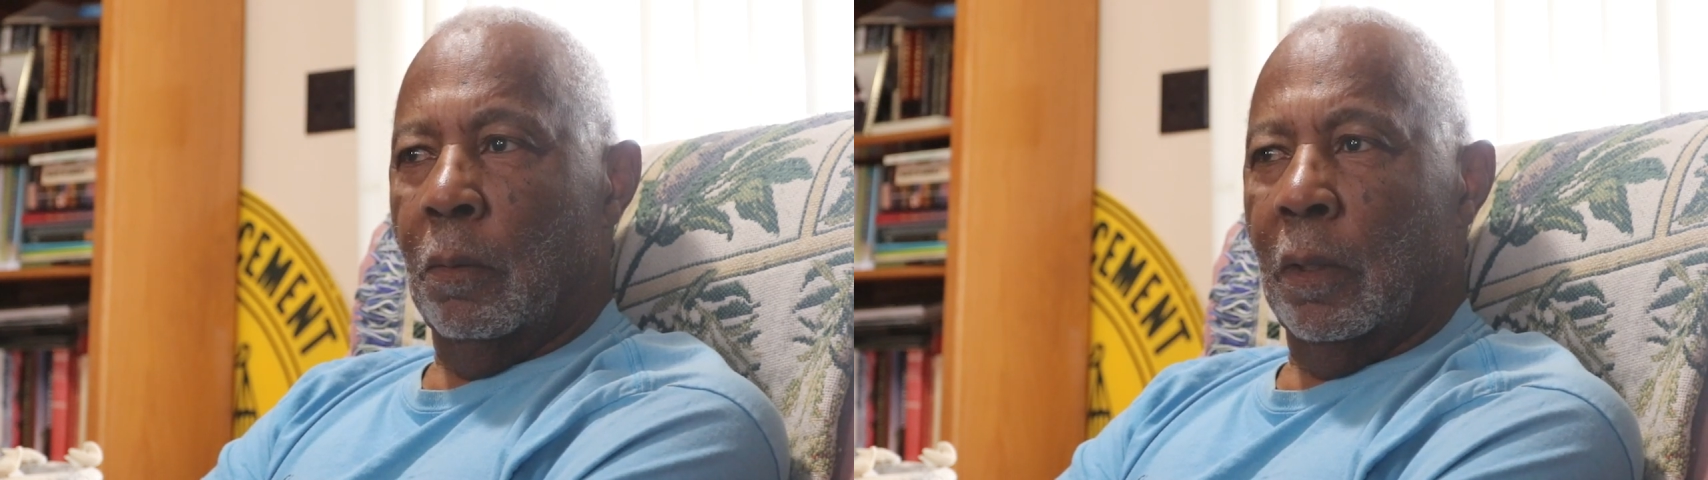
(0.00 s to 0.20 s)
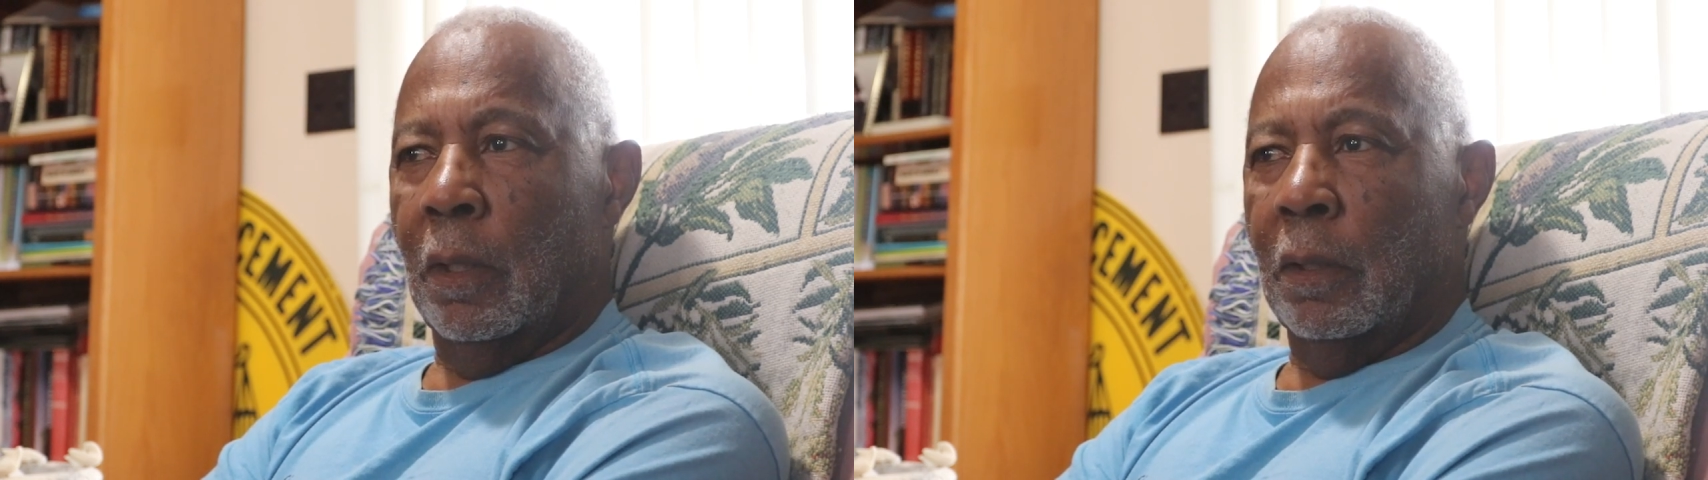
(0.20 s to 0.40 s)

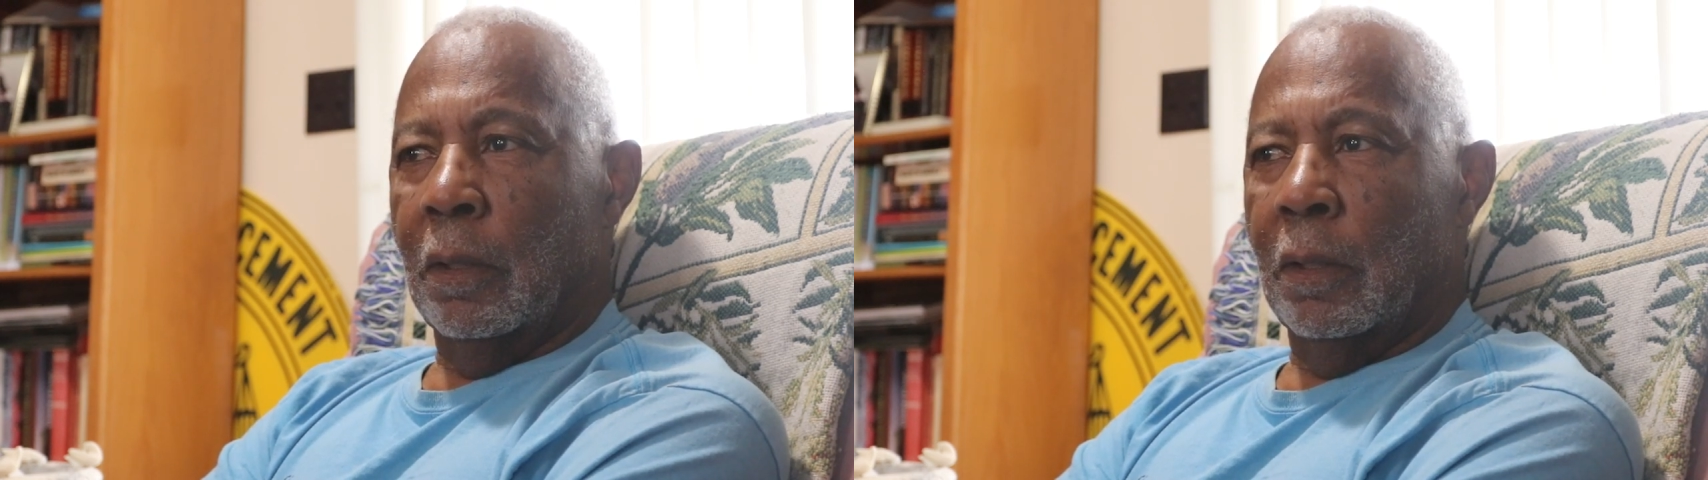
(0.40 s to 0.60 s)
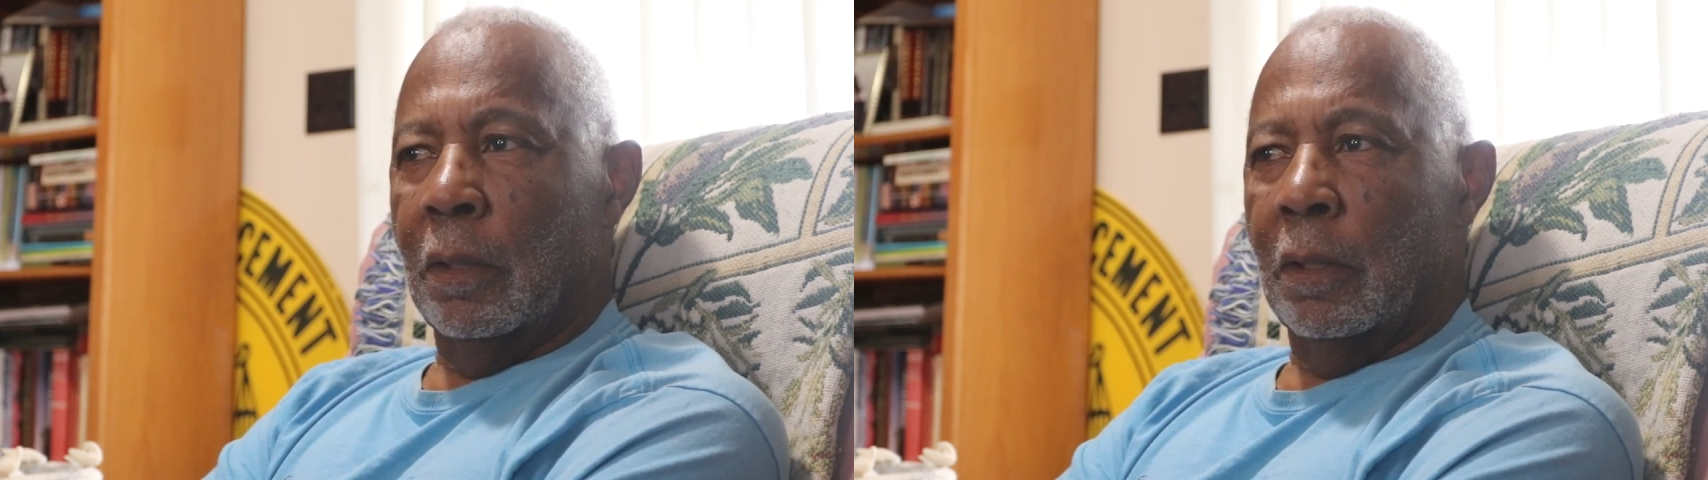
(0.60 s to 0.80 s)
Well,
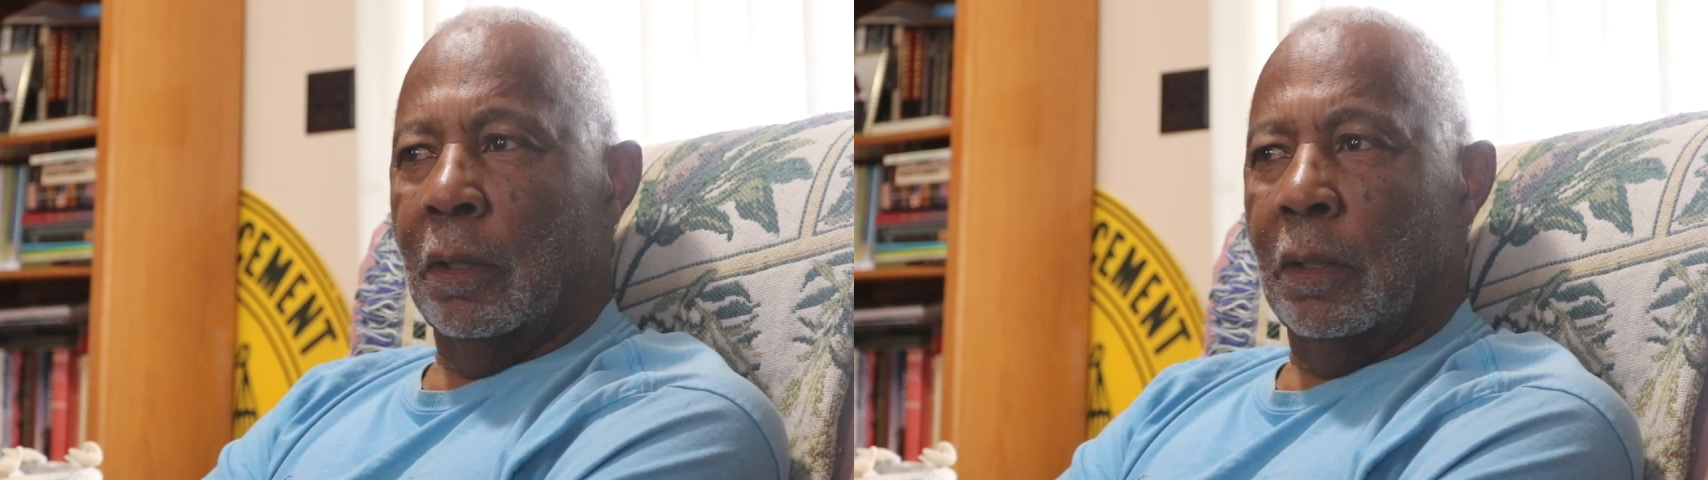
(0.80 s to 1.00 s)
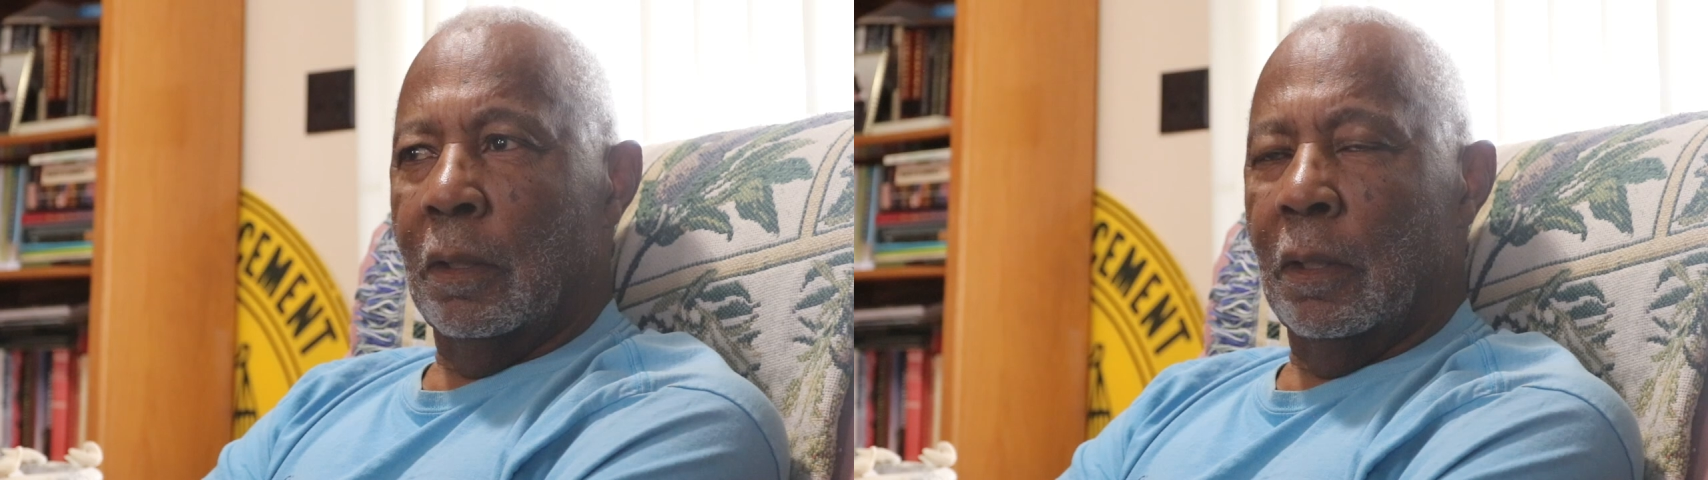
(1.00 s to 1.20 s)

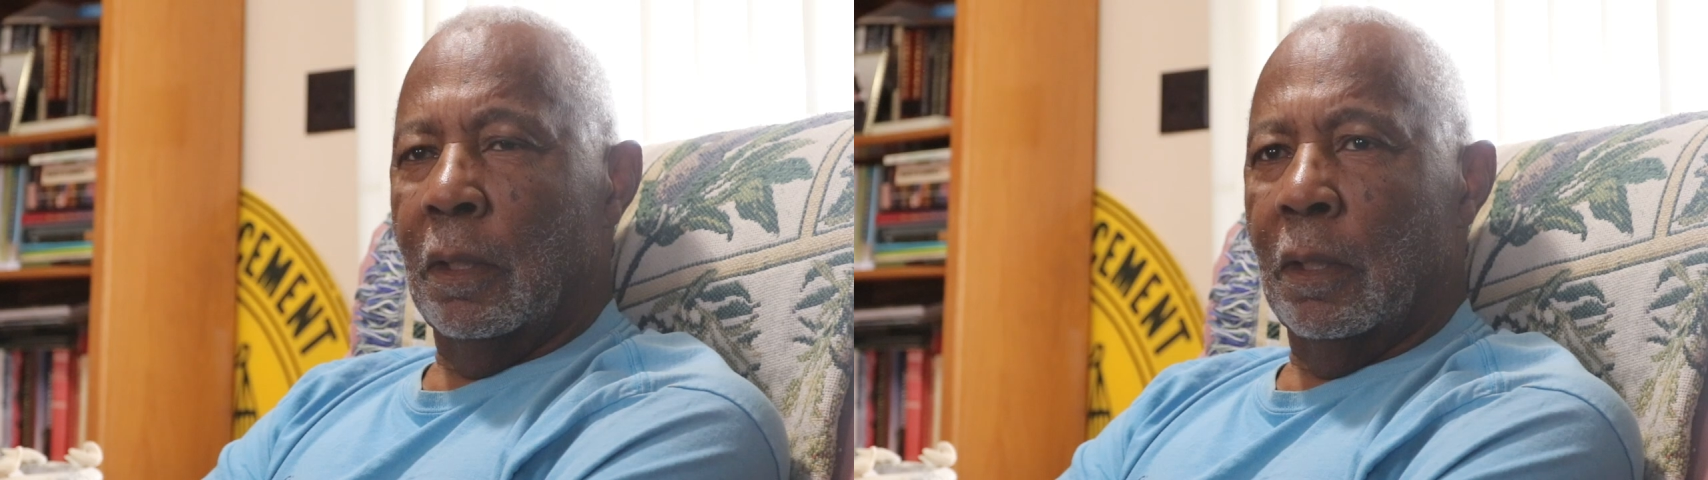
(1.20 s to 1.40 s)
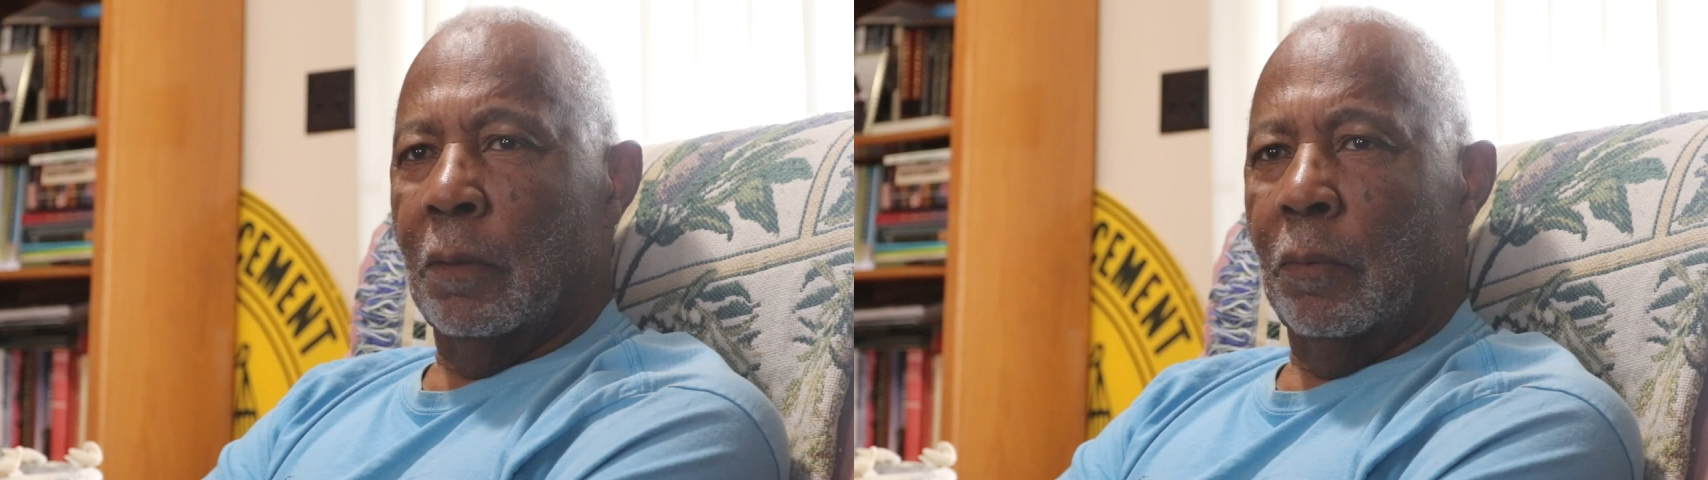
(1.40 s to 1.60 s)

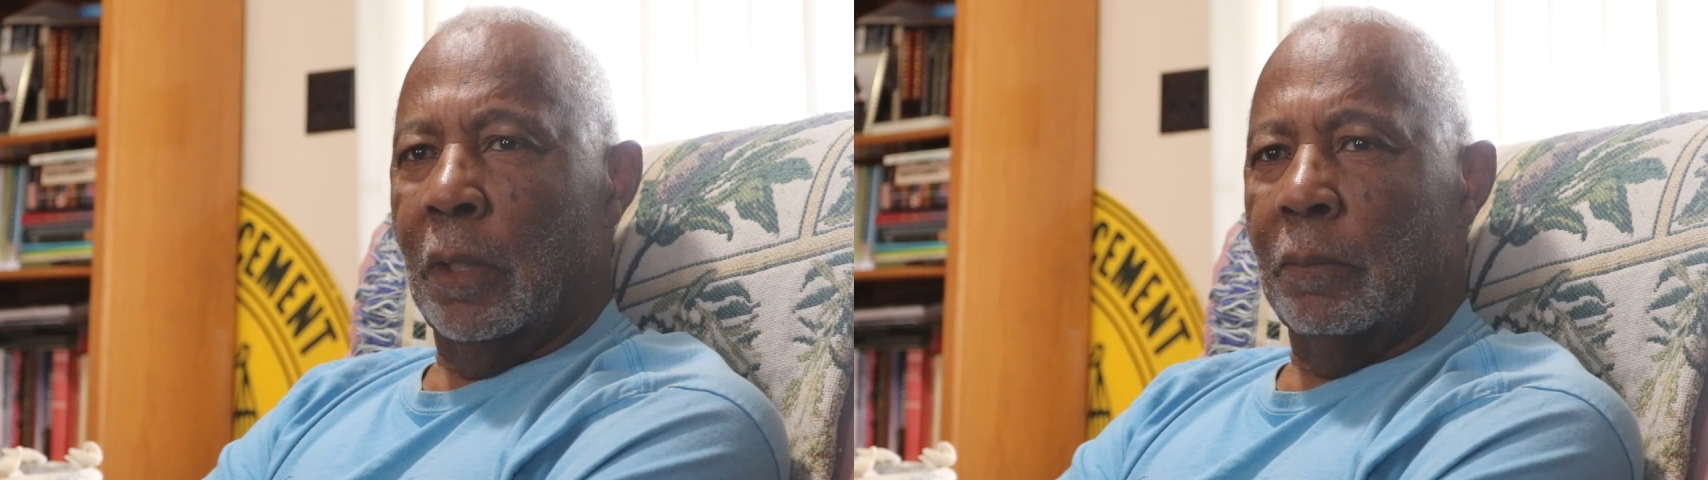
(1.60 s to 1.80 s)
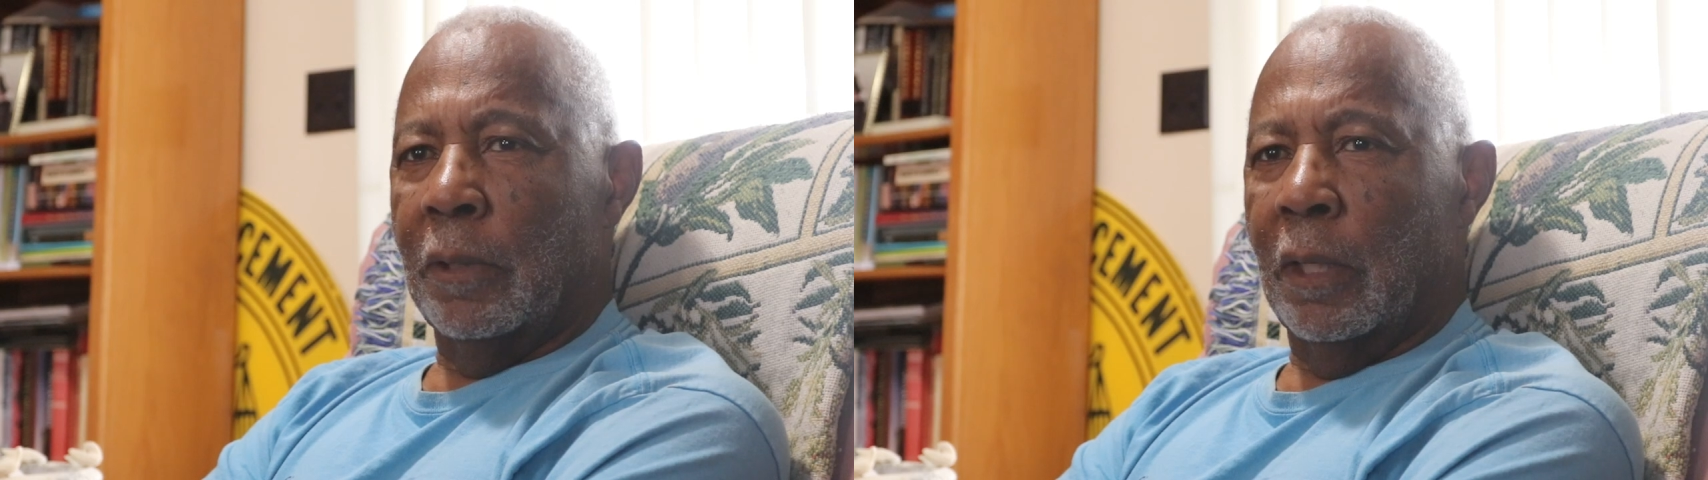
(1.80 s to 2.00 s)

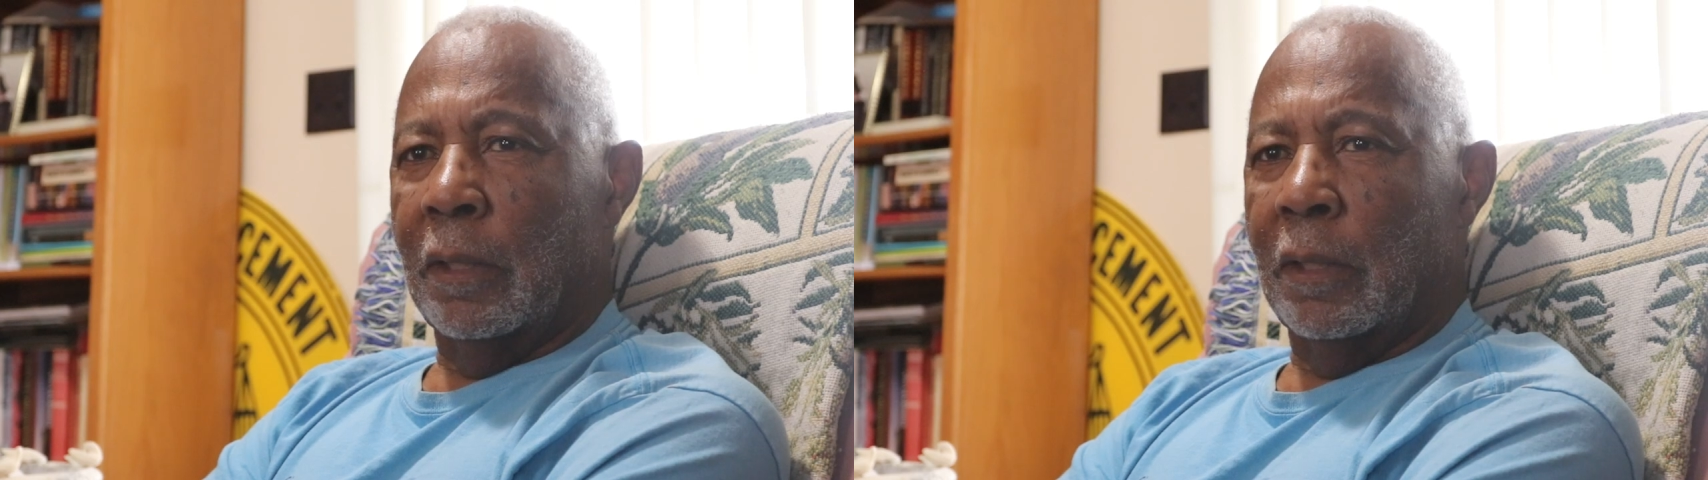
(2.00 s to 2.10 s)
wait a minute,